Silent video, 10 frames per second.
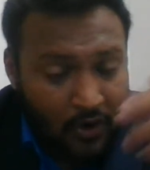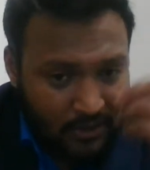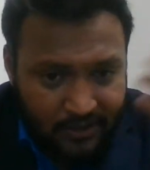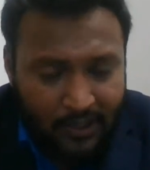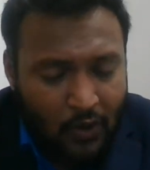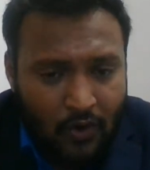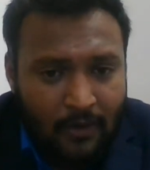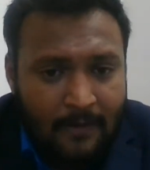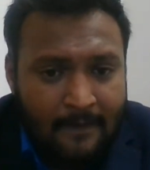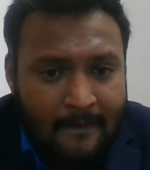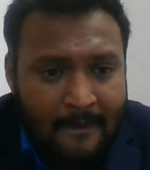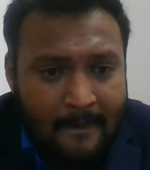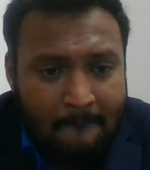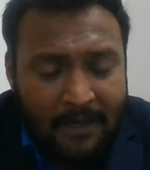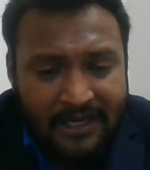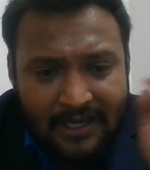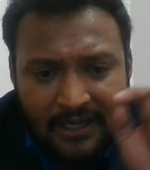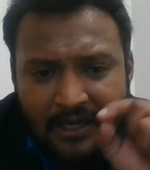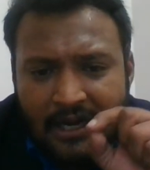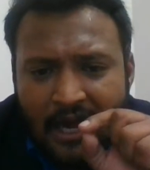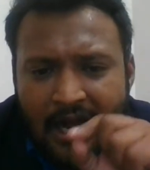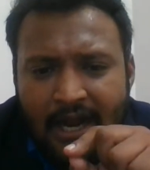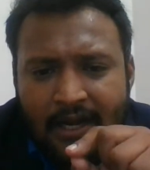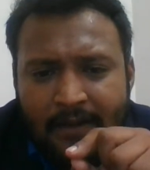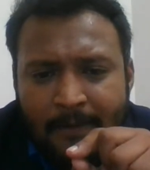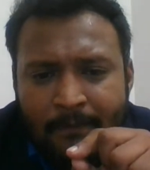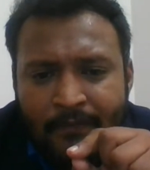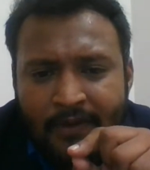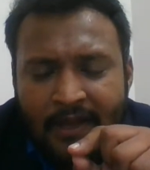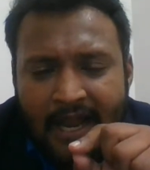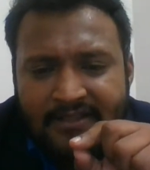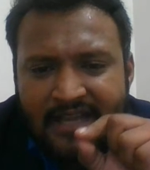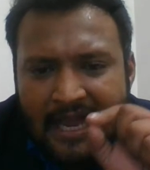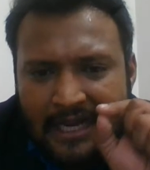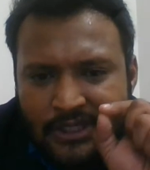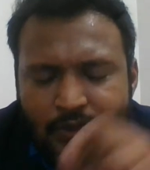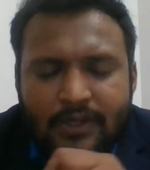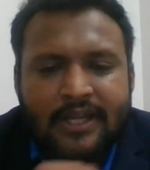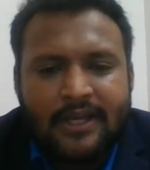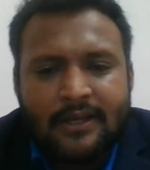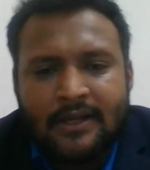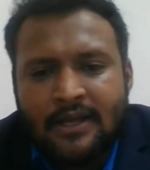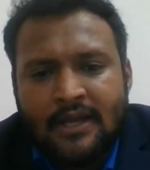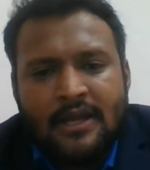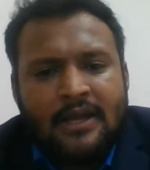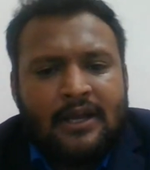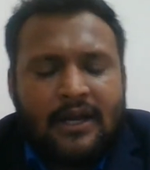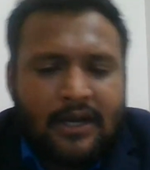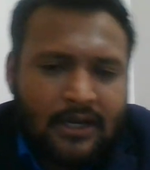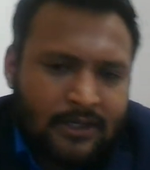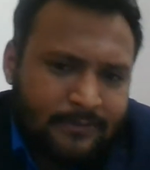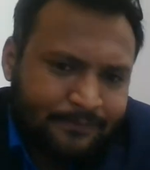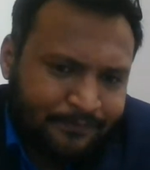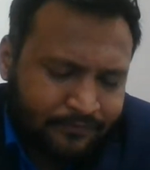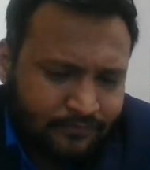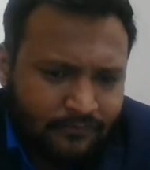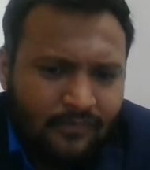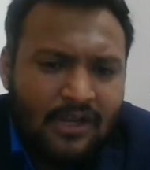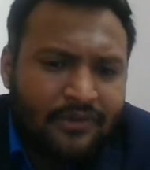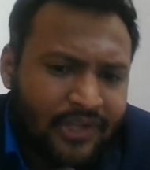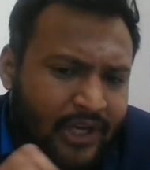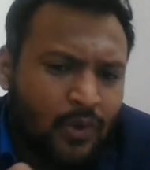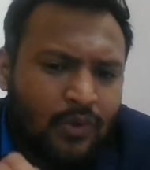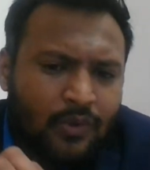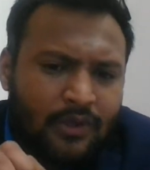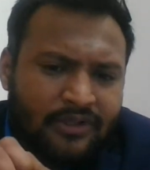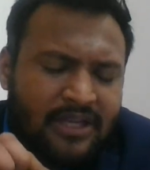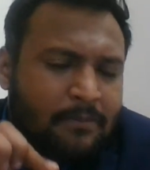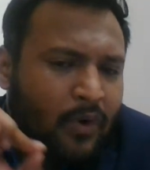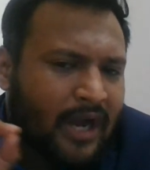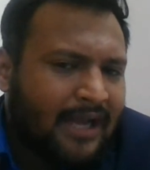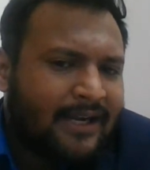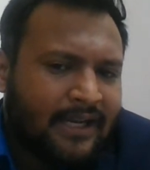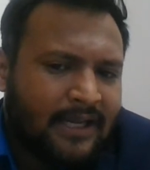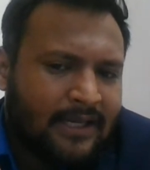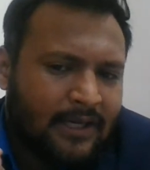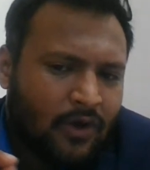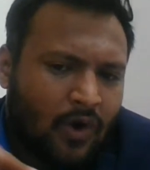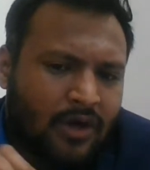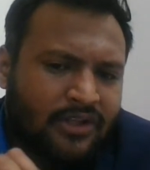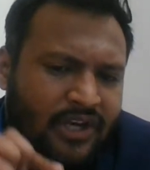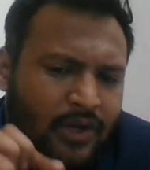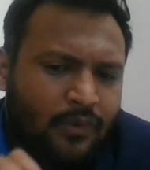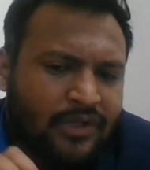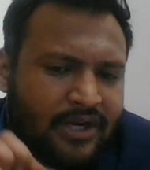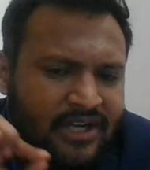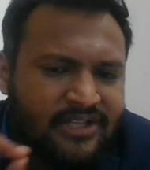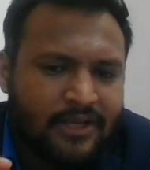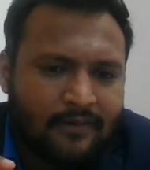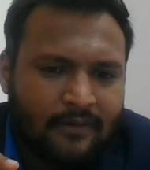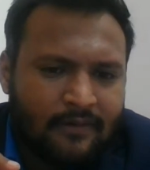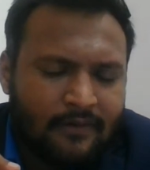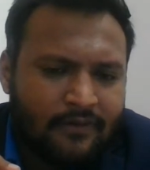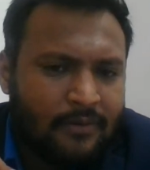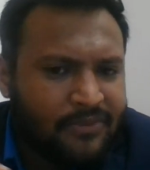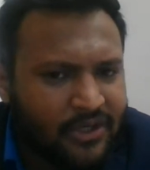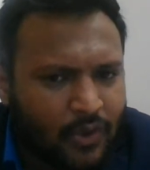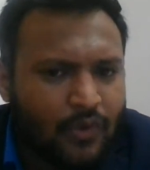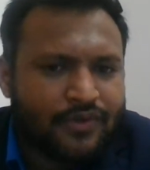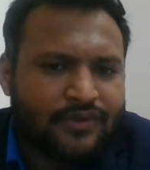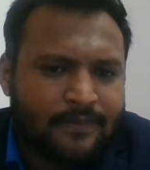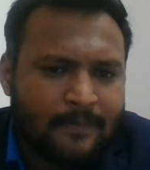or the law but here Hart has actually uh, threw the morality or threw the reason from the doors